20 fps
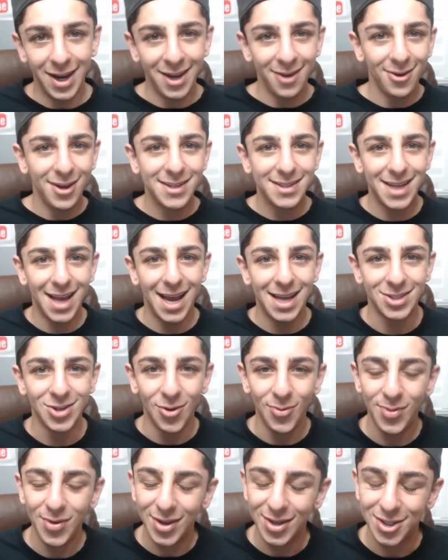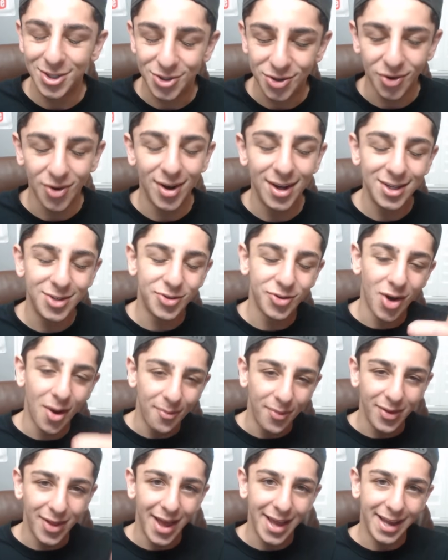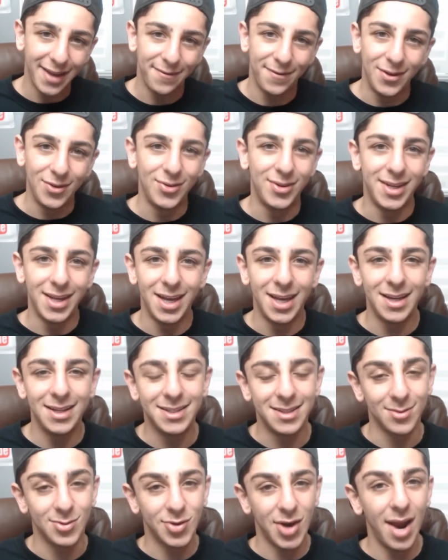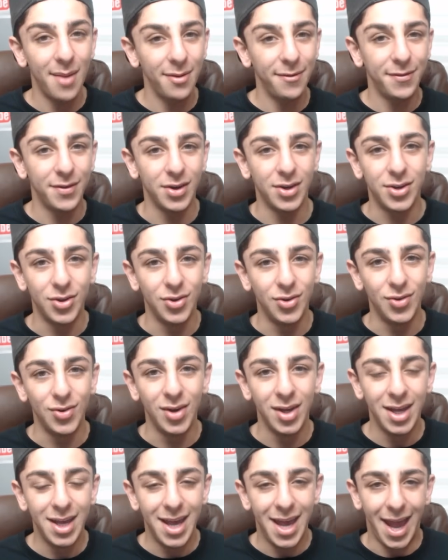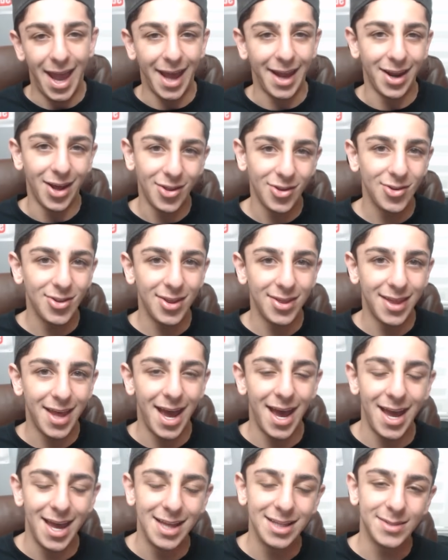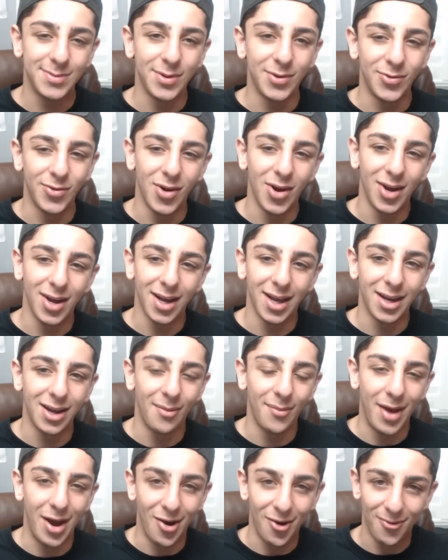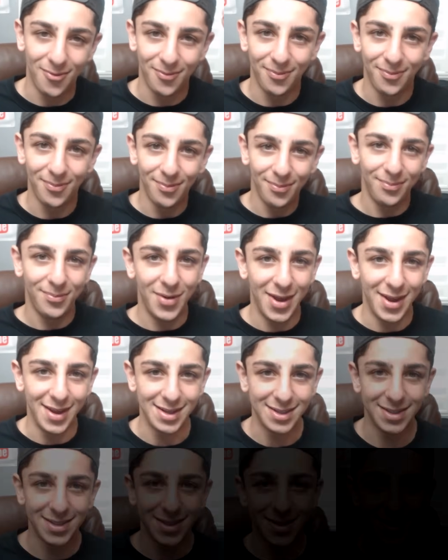anyways, guys, hope you enjoyed. Drop a like if you did. Subscribe if you're new. And other than that, it's been Rug, and I'm out. Peace.